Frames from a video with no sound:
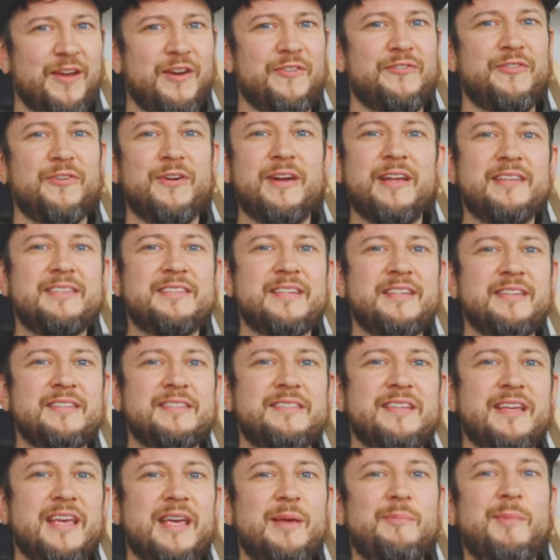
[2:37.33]
For
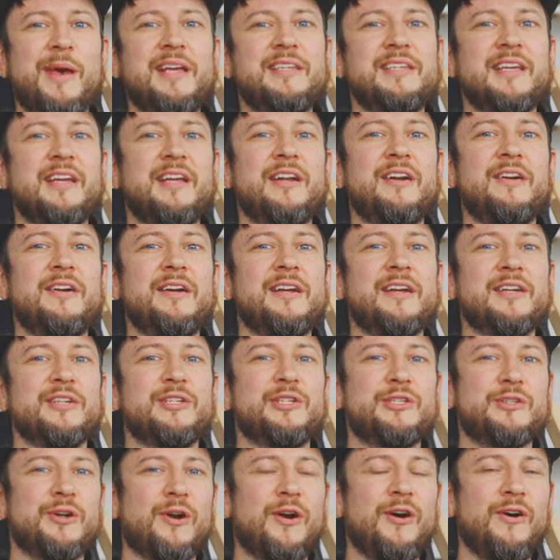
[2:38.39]
instance, it makes entering a
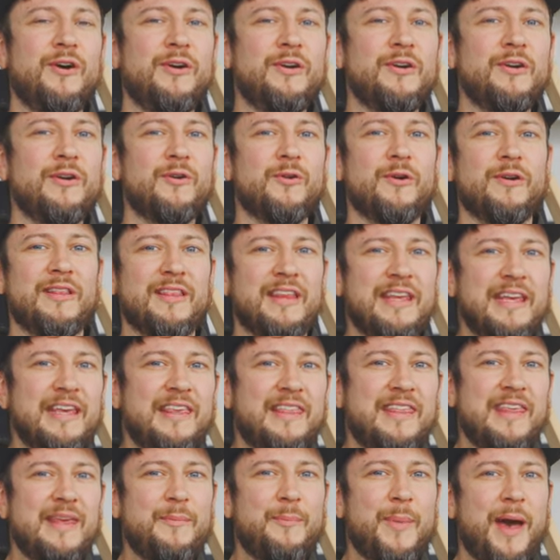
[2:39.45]
strong or
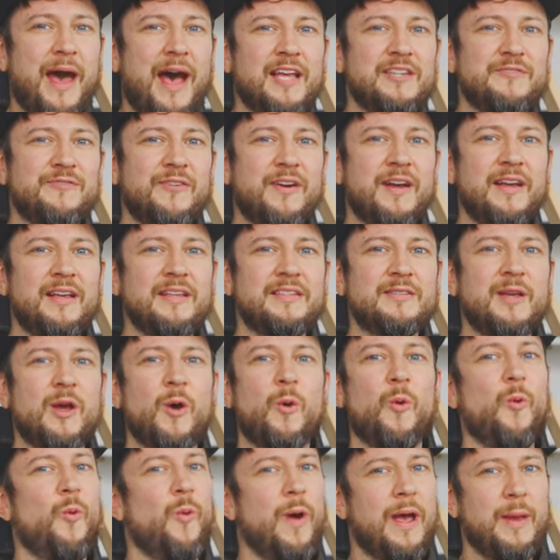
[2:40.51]
lengthy passphrase
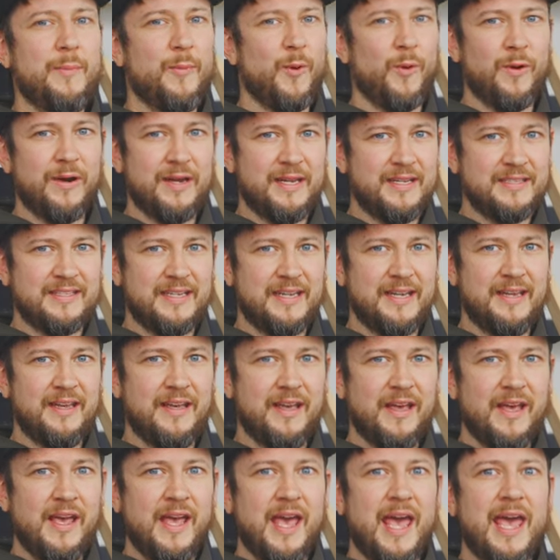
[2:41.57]
way more easy.
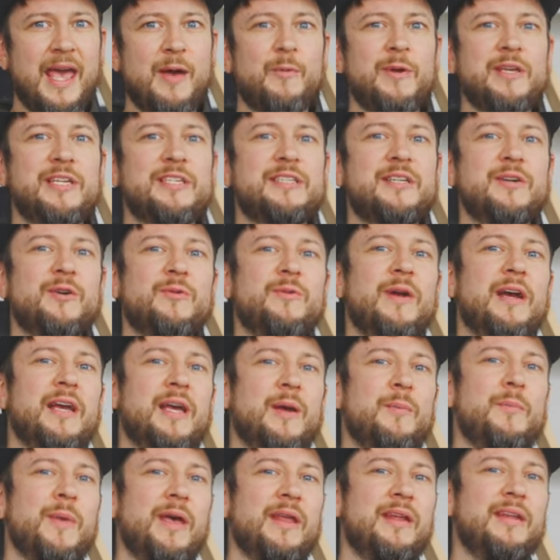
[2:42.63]
And we still
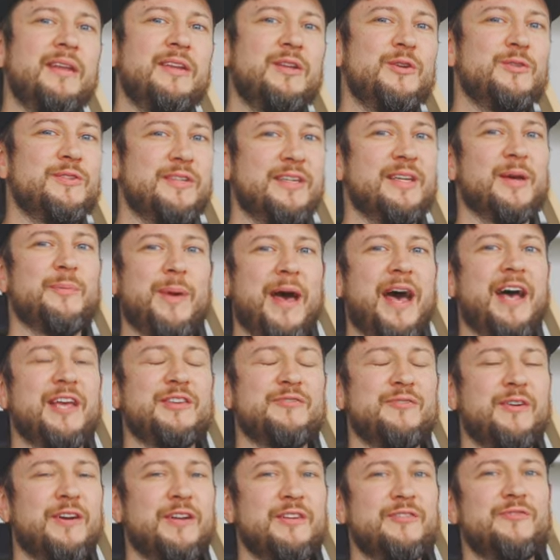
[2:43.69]
recommend using a
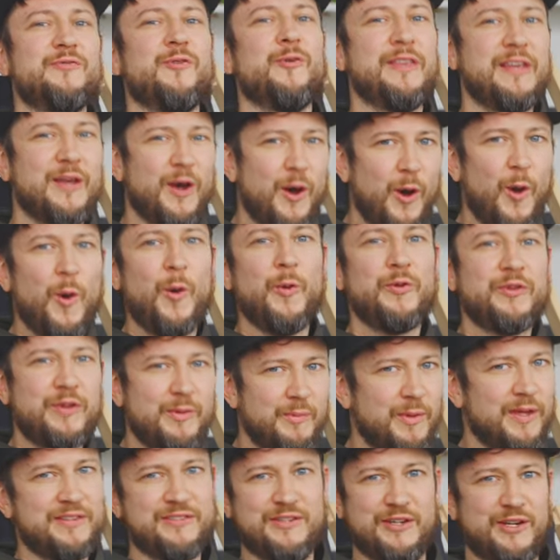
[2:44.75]
passphrase for the
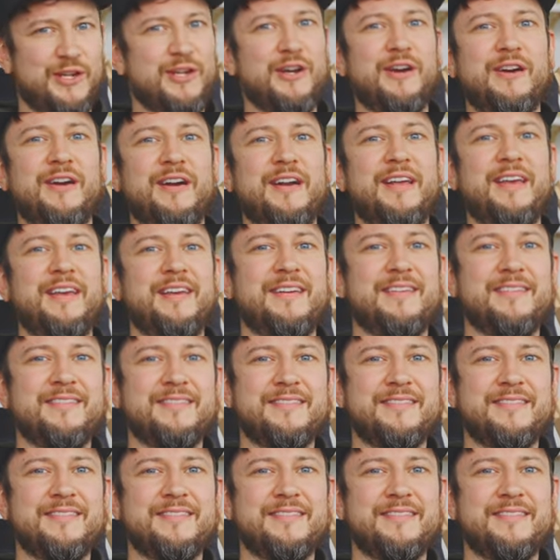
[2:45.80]
ultimate security.